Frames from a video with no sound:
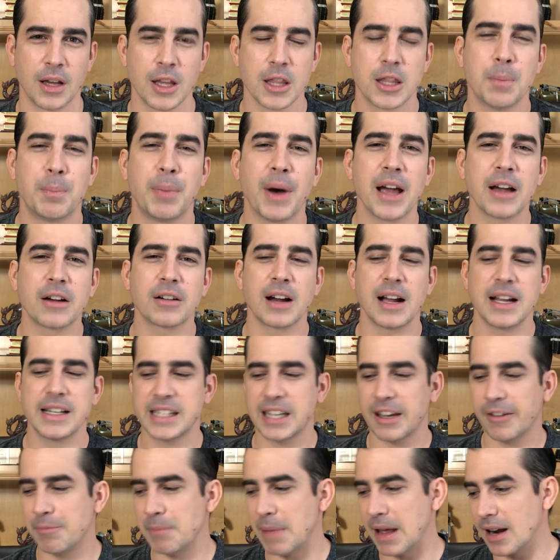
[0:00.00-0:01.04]
The bike
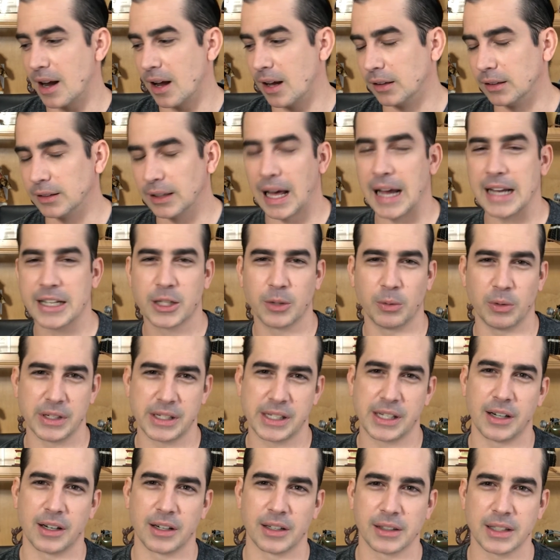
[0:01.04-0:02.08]
rides have meant a lot to us
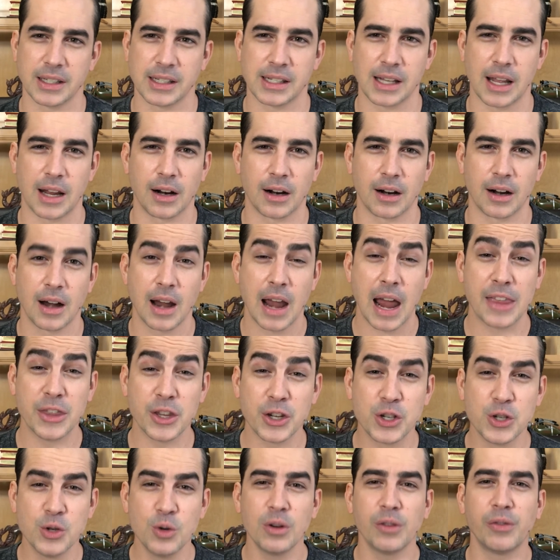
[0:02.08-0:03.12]
here at the center, and
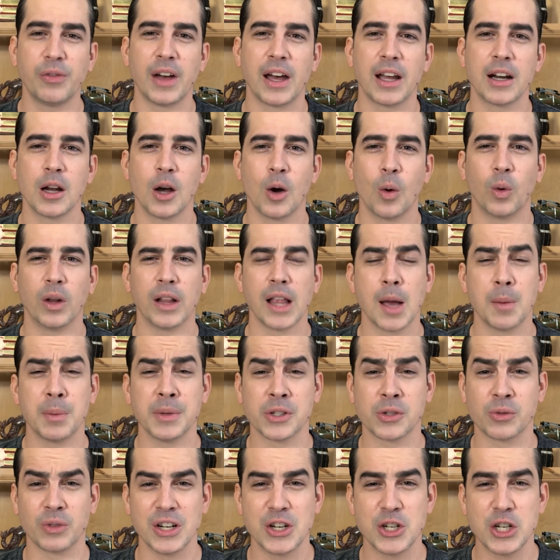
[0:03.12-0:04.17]
this new event will help
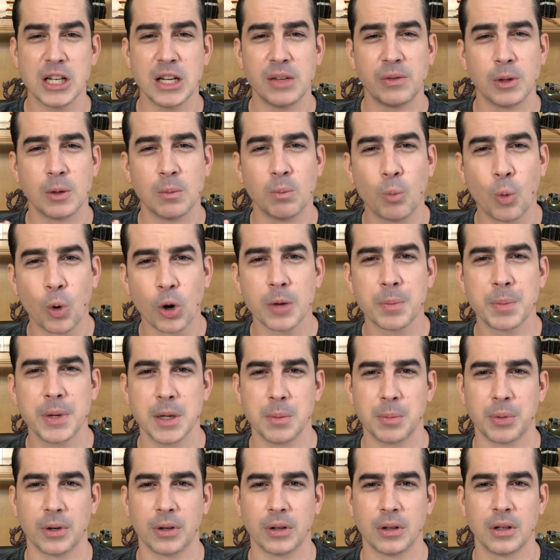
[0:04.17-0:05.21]
us reach even more
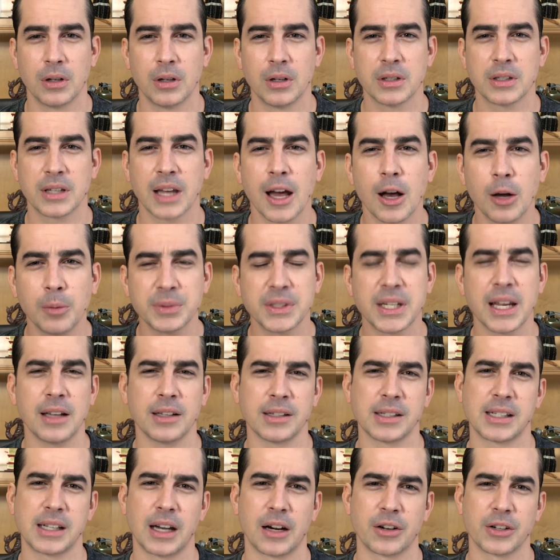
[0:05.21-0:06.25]
people to help tell
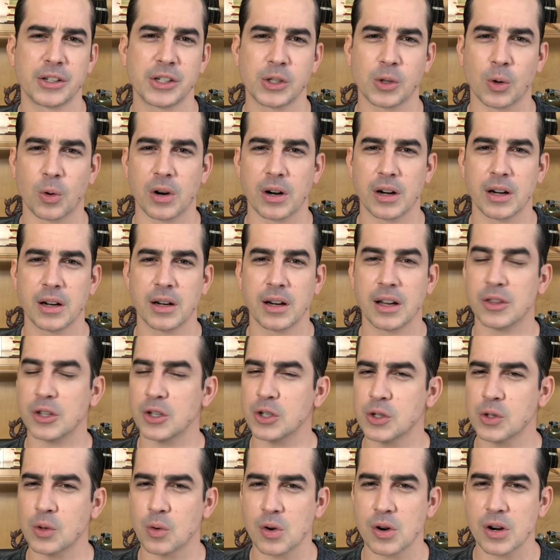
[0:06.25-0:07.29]
Sarah's story and the
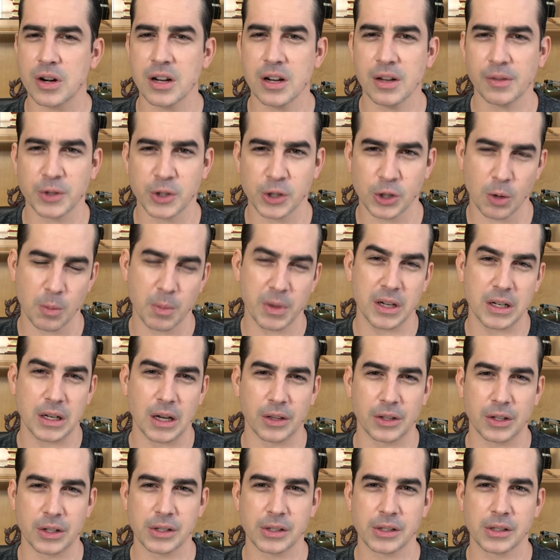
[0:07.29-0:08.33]
story of so many
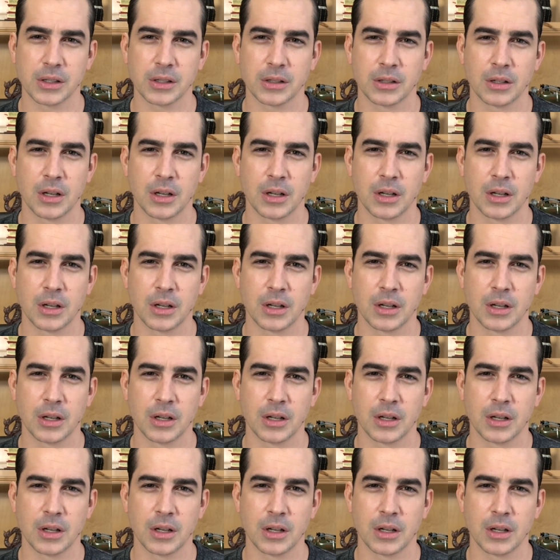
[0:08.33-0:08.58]
others.